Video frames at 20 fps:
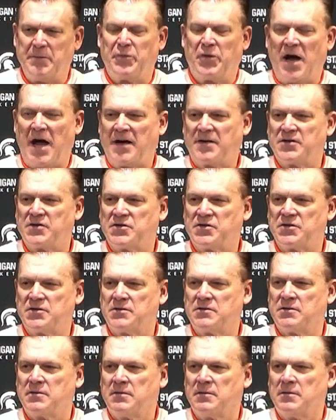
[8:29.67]
And,
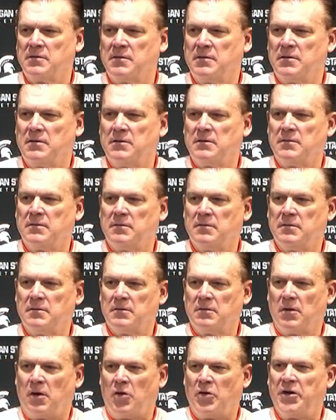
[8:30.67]
you know,
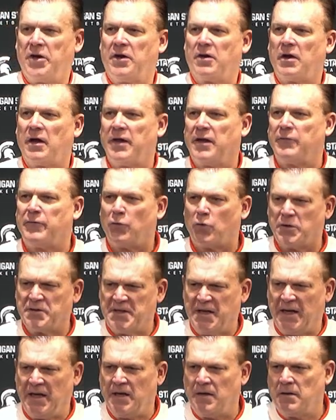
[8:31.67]
yesterday was our
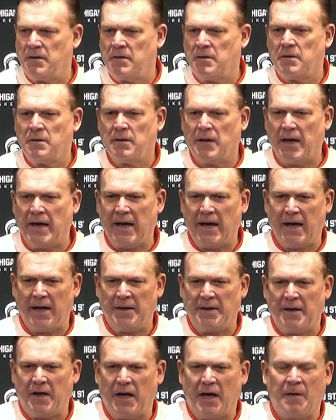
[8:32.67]
85th
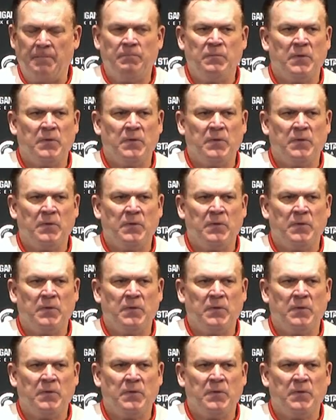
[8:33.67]
practice.